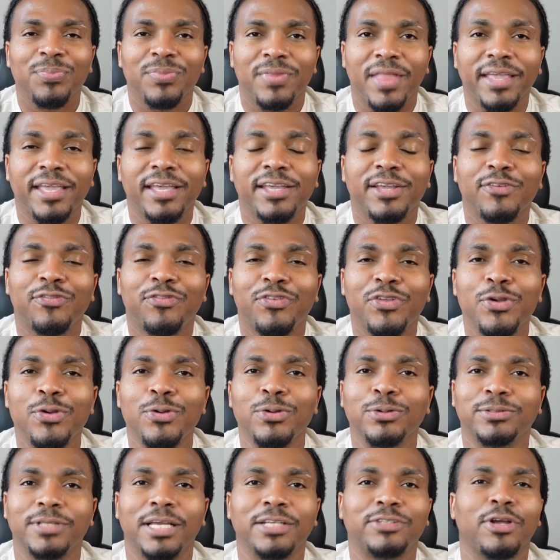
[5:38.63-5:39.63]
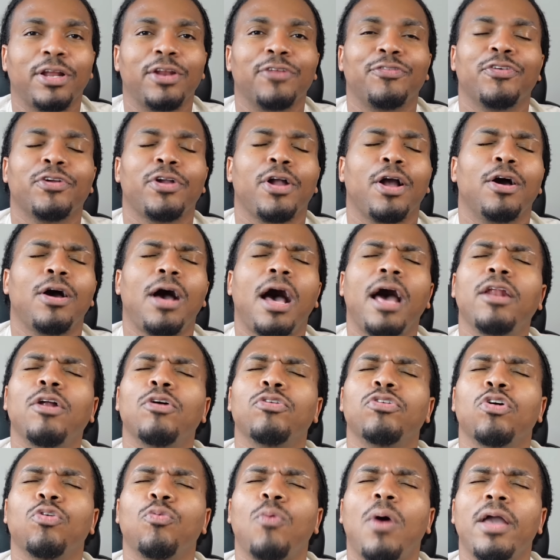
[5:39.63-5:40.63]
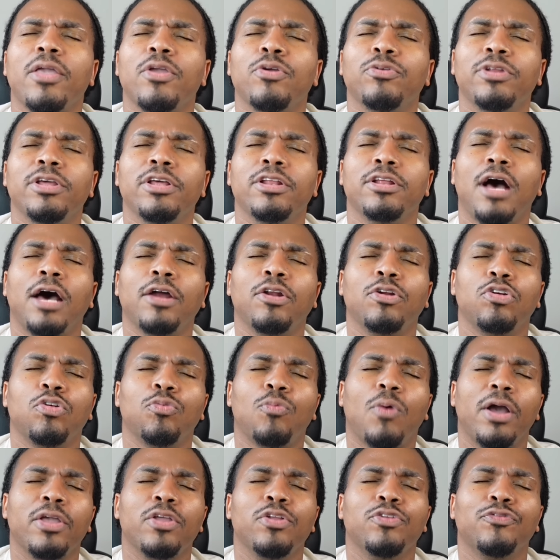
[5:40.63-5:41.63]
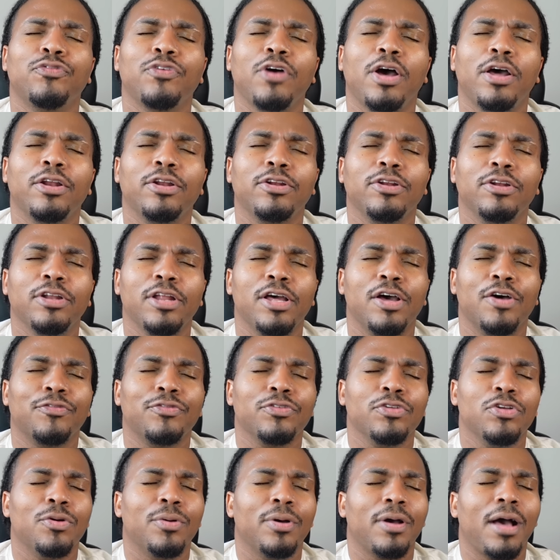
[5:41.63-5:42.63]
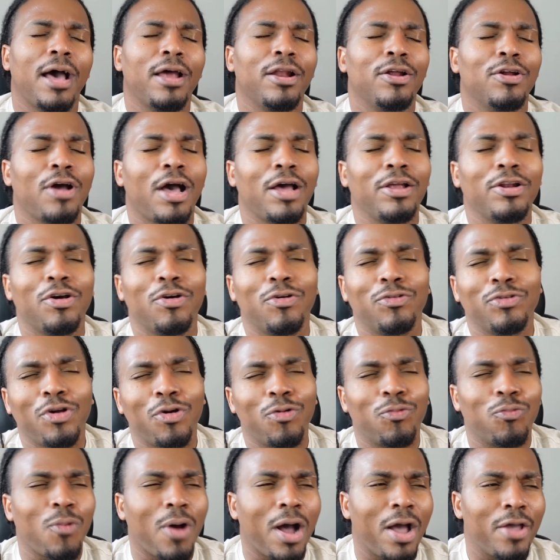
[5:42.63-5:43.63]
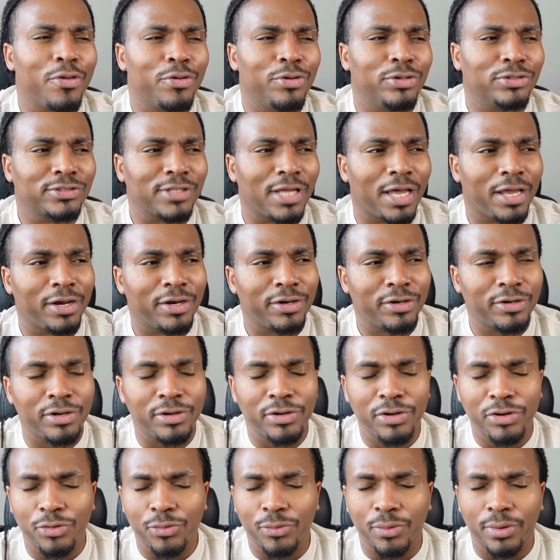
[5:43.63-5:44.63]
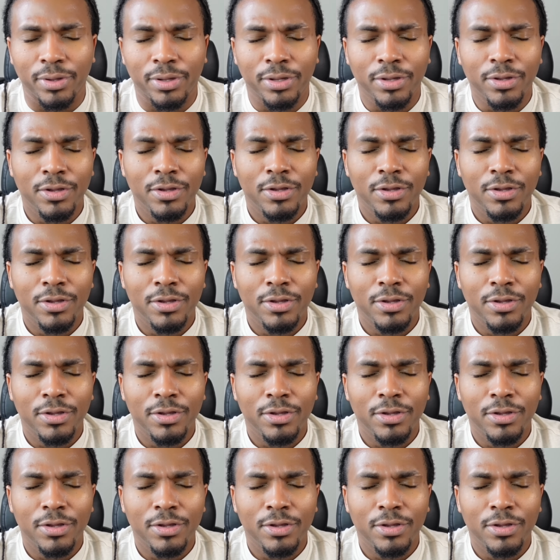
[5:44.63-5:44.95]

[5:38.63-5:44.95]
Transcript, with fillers: They get confused. They try to figure out, I don't know why you did it. I don't know why you decided to left. You know, I, I don't know why you decided to do it.